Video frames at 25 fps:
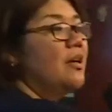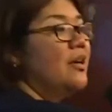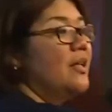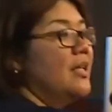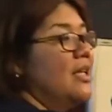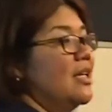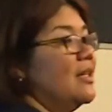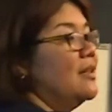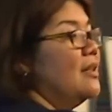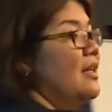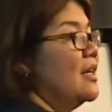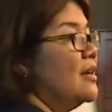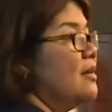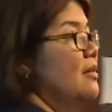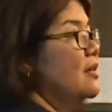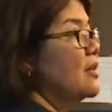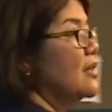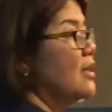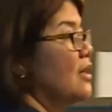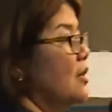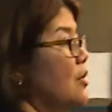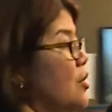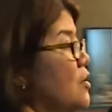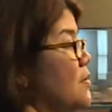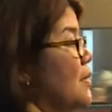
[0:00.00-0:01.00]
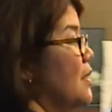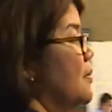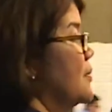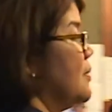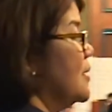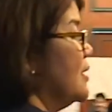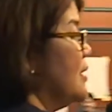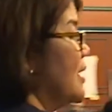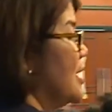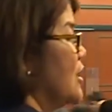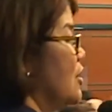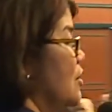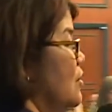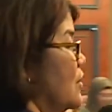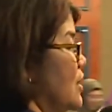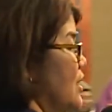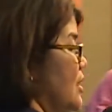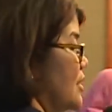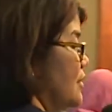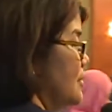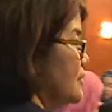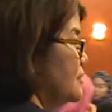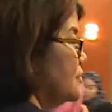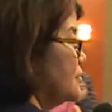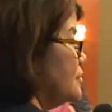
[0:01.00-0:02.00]
who is the
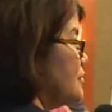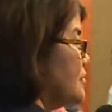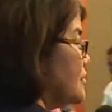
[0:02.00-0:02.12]
resident